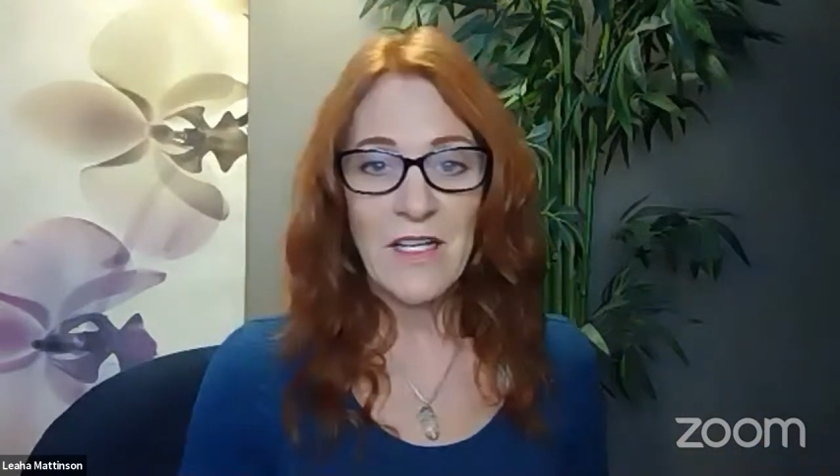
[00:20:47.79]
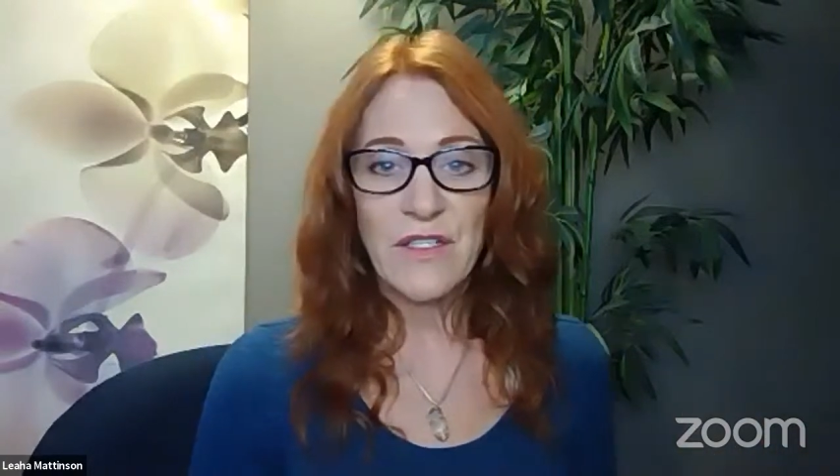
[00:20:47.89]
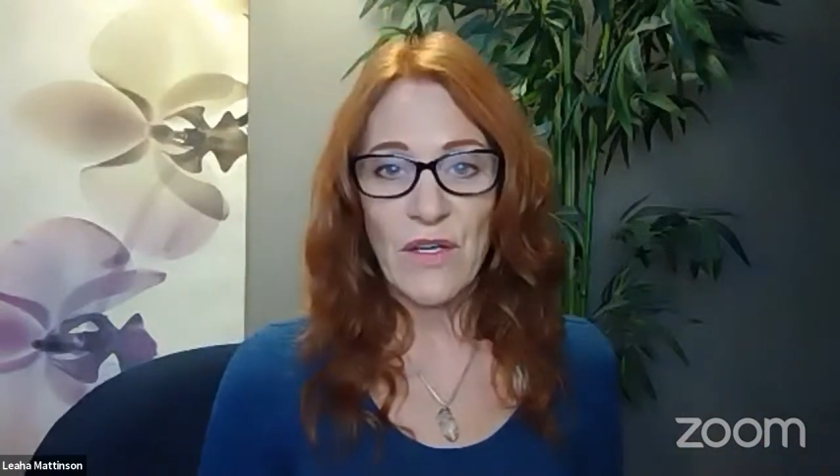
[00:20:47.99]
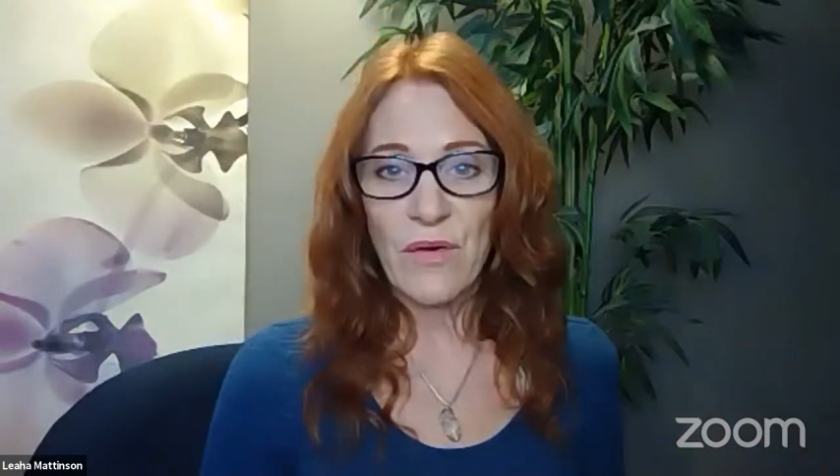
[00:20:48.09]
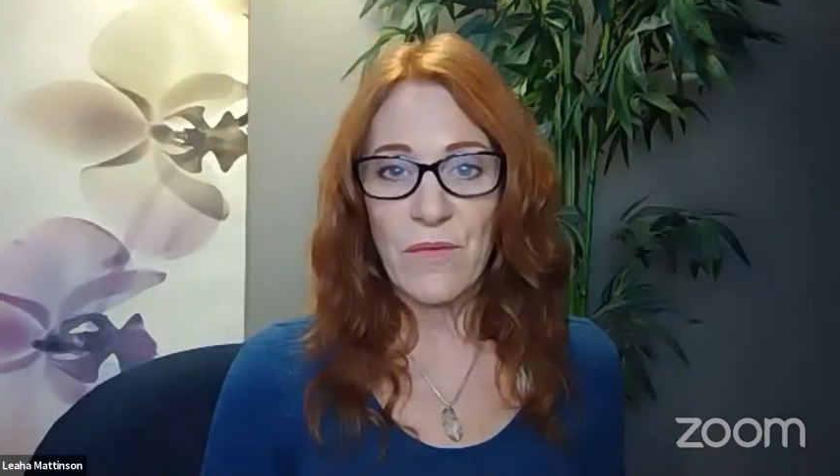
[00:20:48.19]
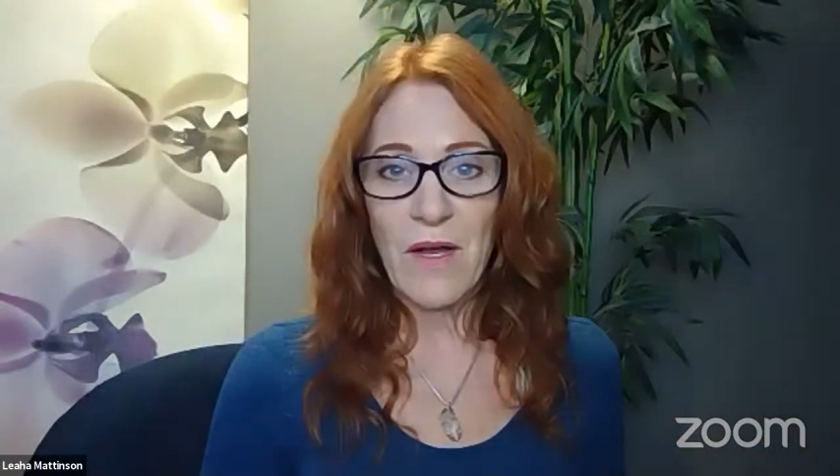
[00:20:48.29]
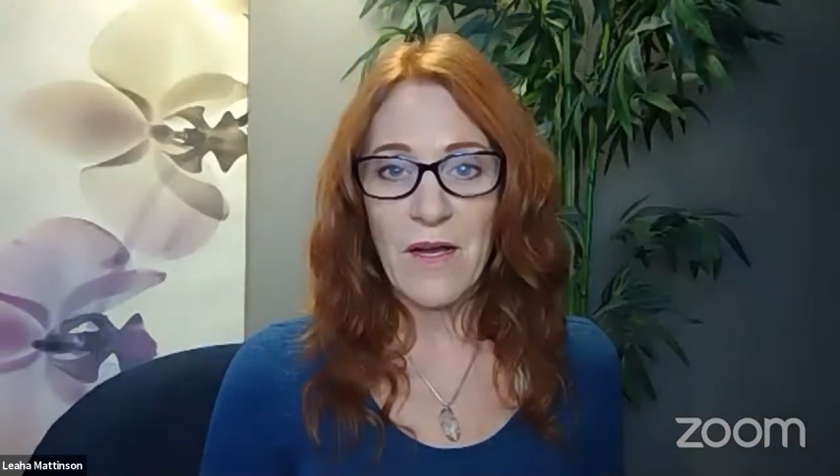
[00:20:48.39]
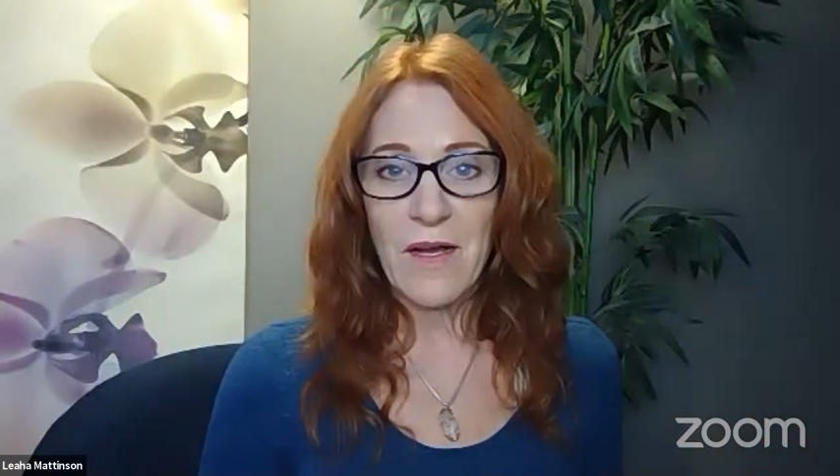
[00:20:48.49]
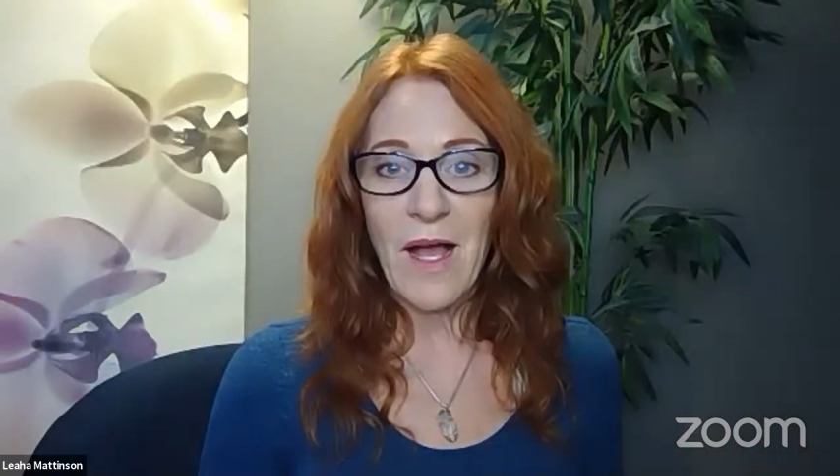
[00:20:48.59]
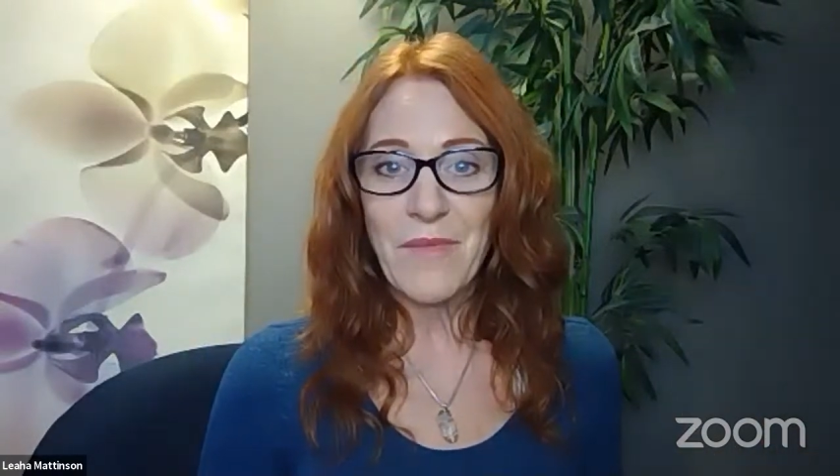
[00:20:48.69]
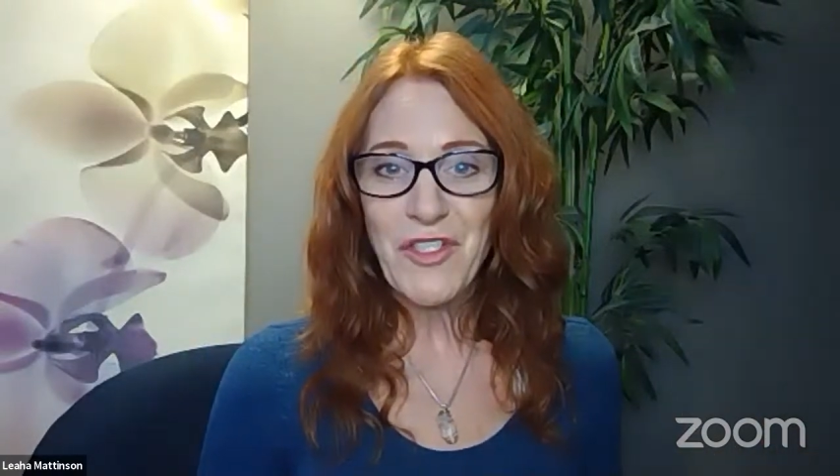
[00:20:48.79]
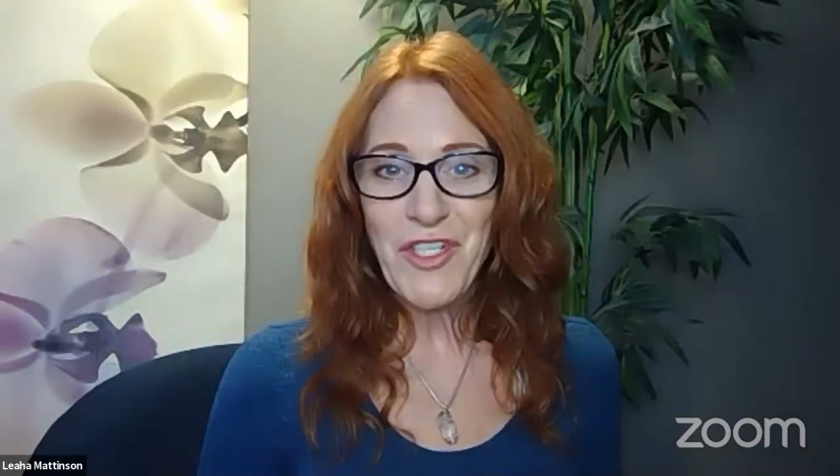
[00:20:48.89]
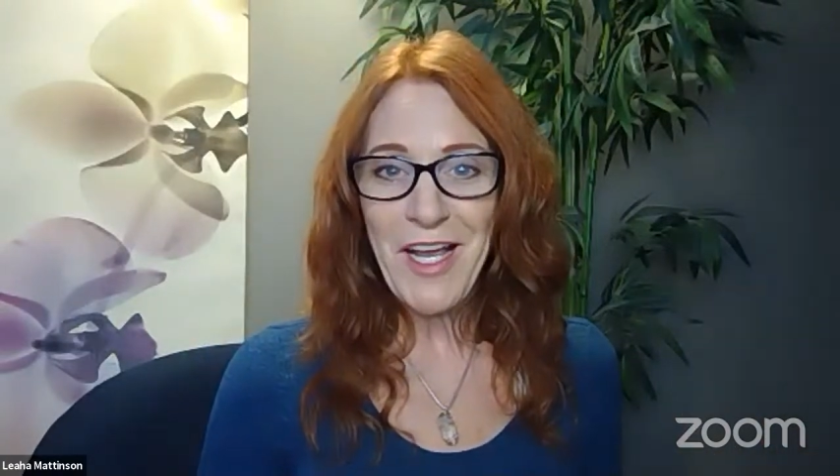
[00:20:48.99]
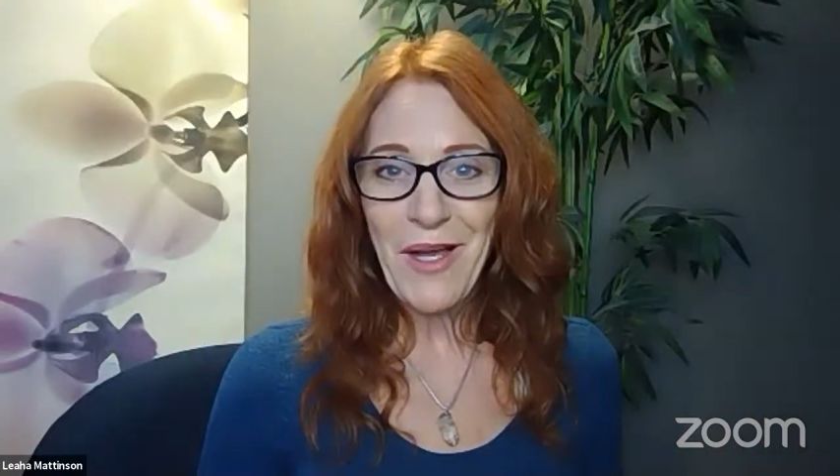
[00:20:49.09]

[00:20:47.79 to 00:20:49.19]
So come and check